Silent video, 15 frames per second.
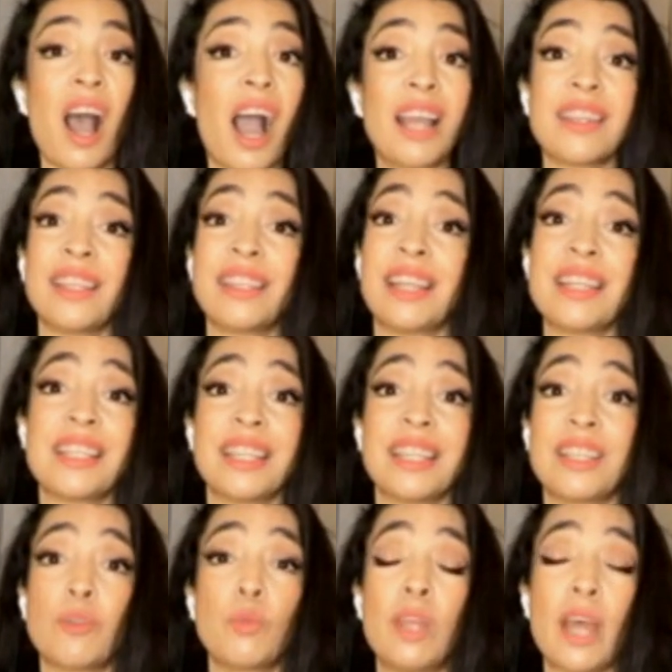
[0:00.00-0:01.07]
I think they
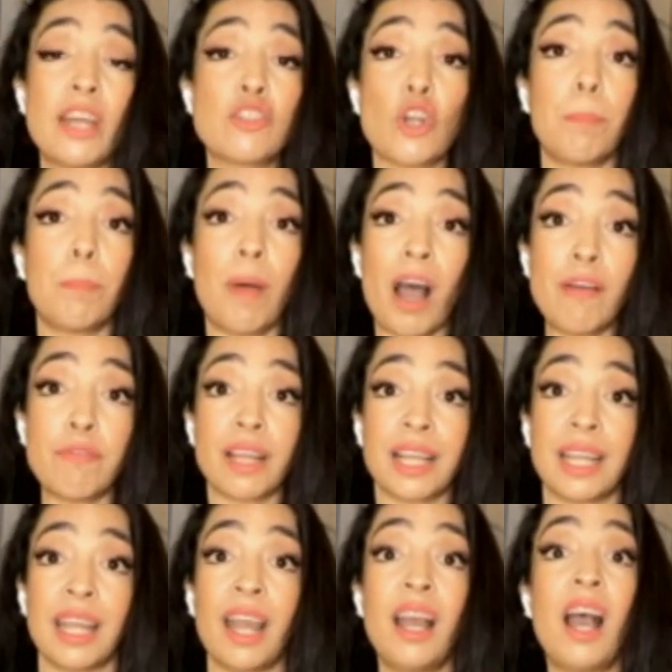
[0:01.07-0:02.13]
did their job
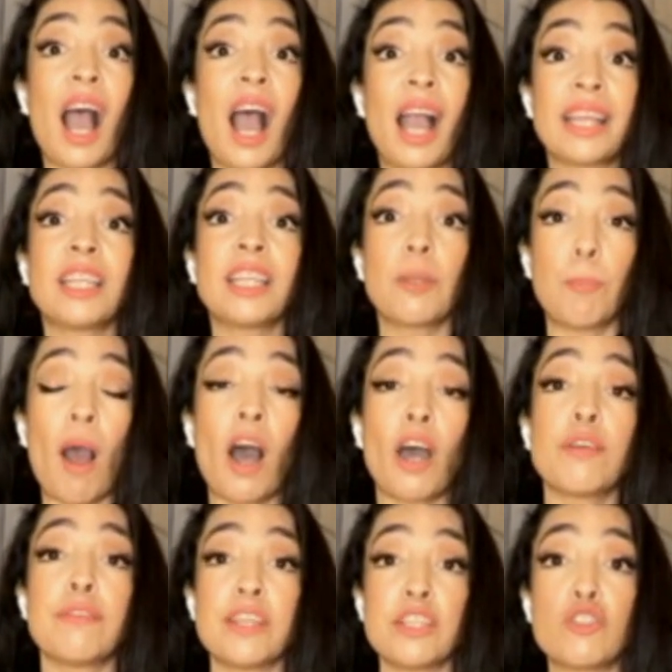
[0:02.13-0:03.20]
perfectly. I think the part
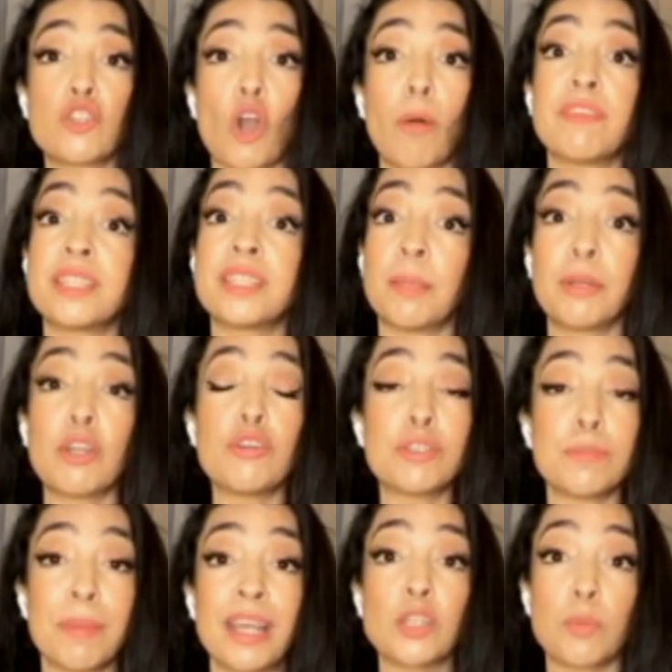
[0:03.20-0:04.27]
of his job for somebody who's
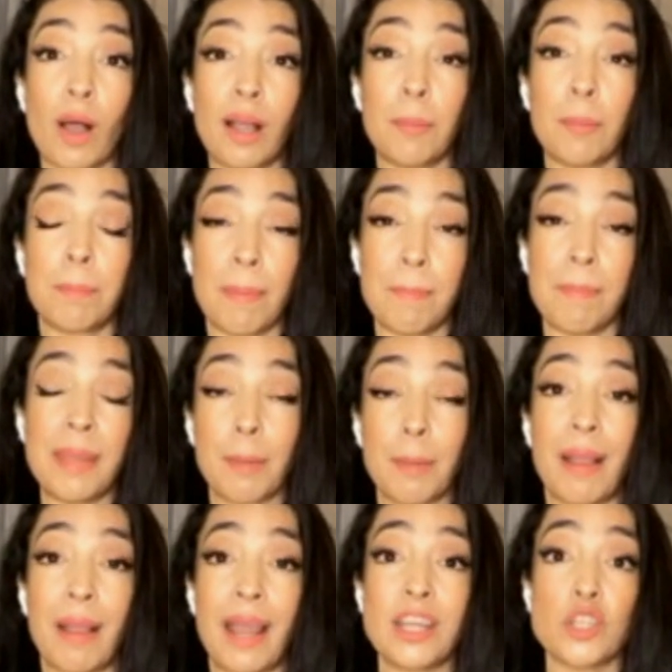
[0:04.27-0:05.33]
being twelve, being
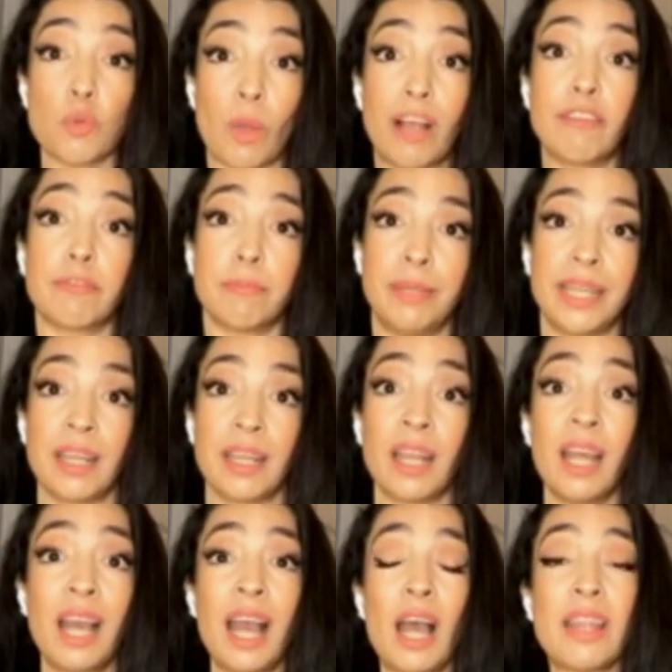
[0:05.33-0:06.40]
paid twelve million,
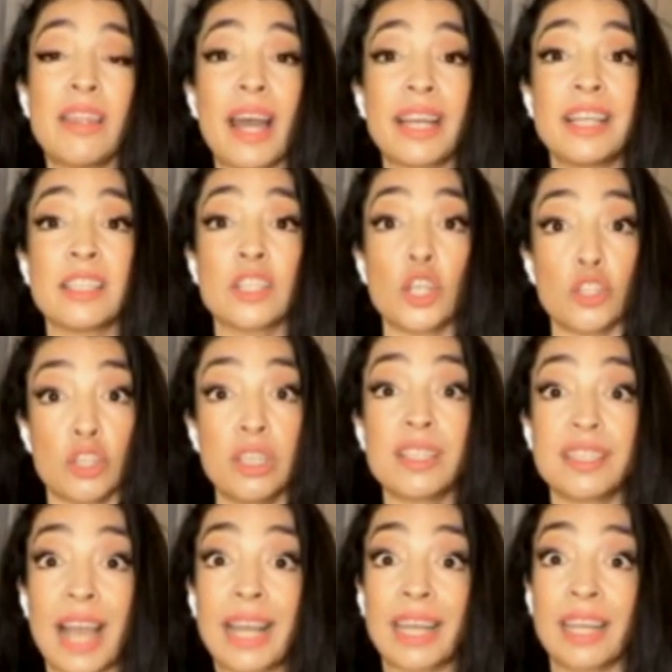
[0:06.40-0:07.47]
that is the
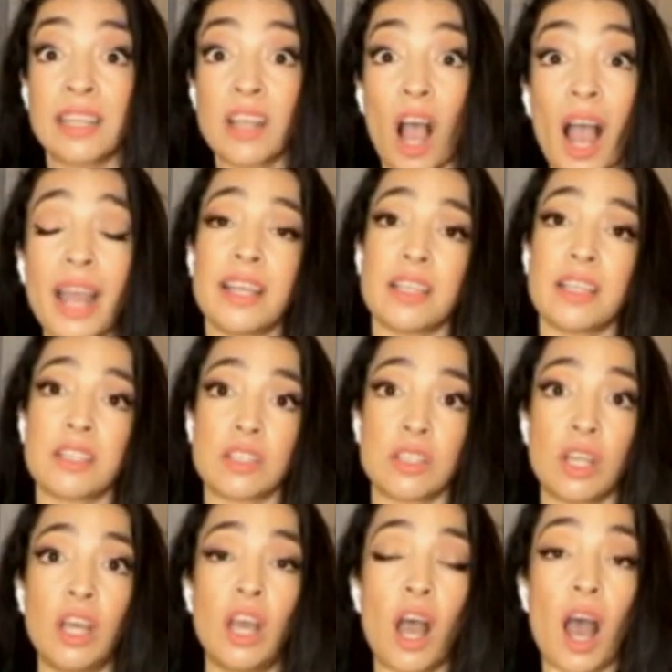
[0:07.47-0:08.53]
second highest
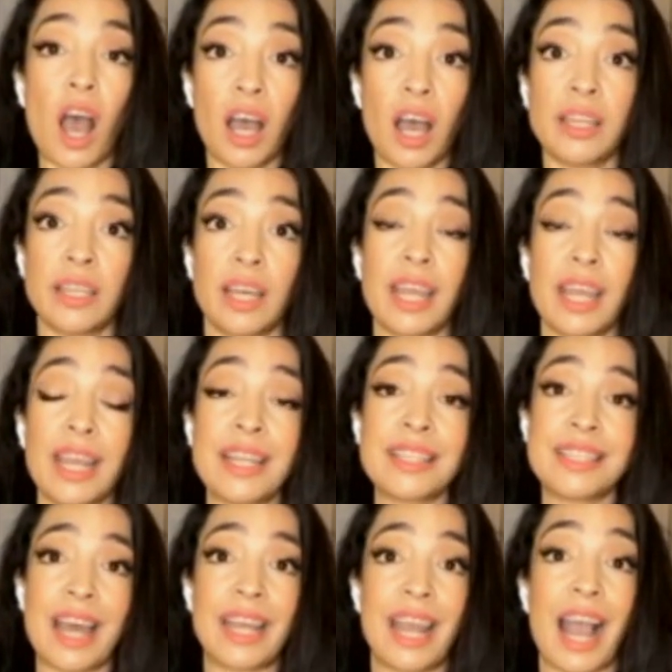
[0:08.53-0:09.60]
earner in
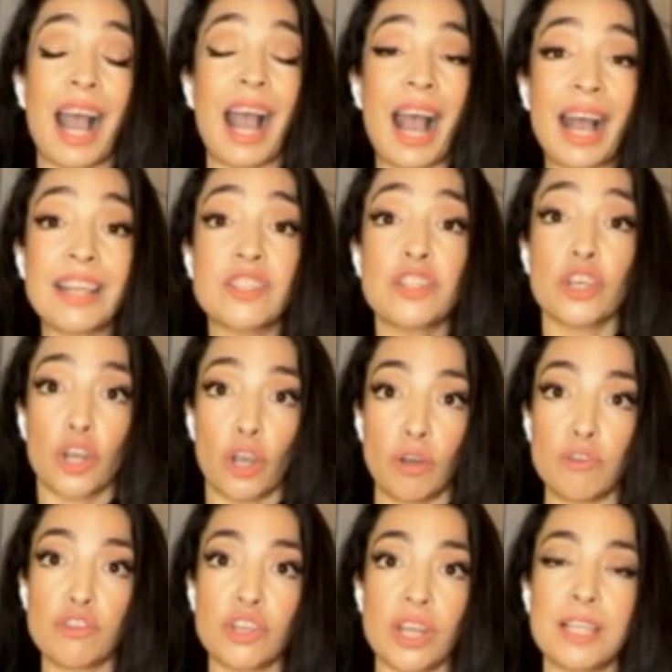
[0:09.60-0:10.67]
Serie A as a
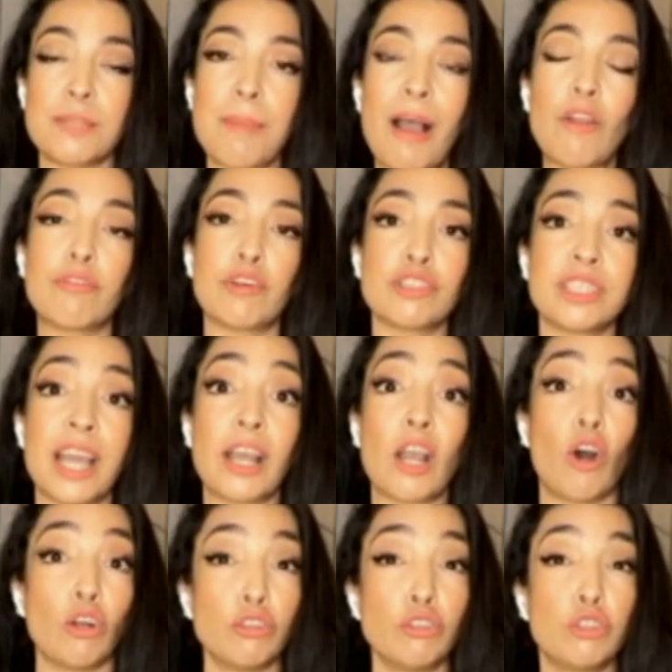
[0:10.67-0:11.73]
coach is Paolo Fonseca
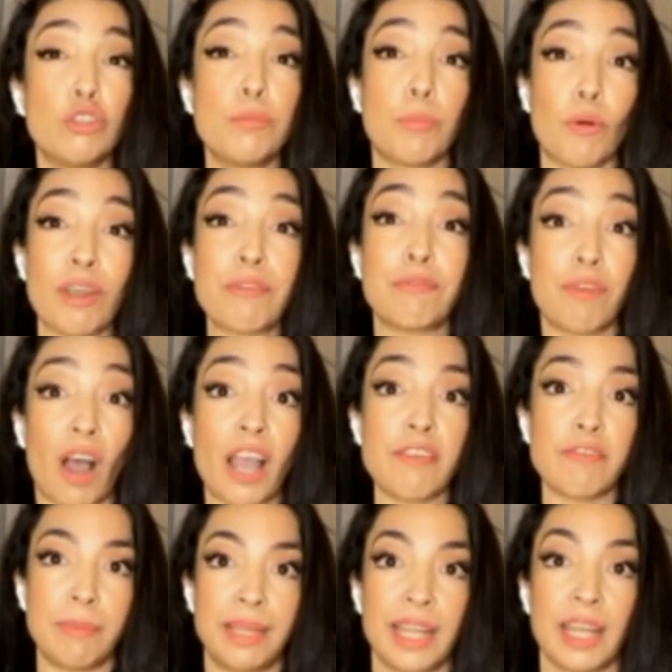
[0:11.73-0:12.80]
on two point
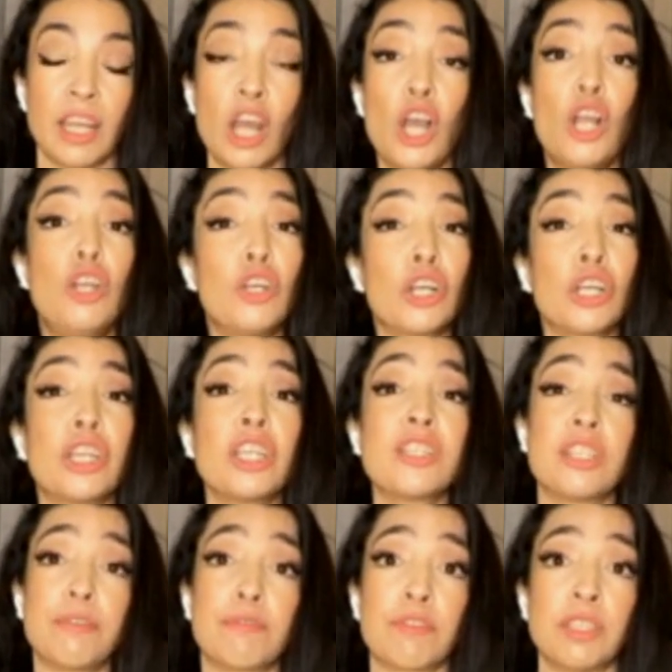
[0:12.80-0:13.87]
five million. Look at the
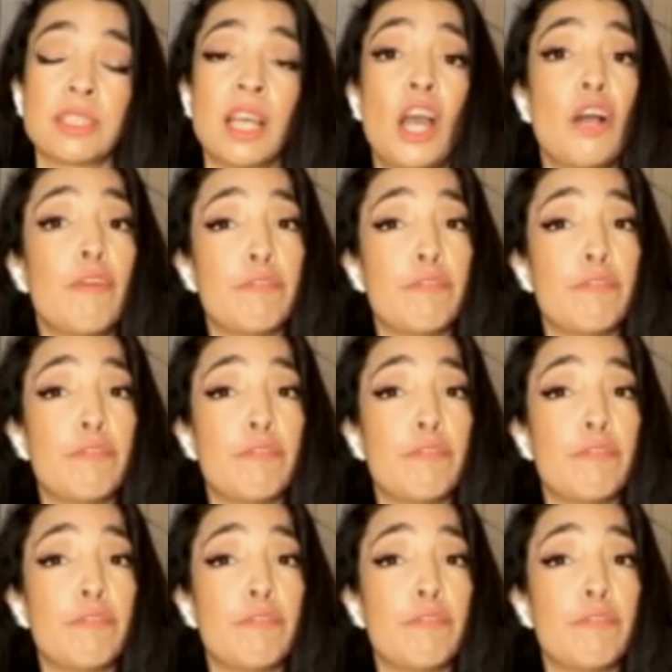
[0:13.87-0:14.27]
difference.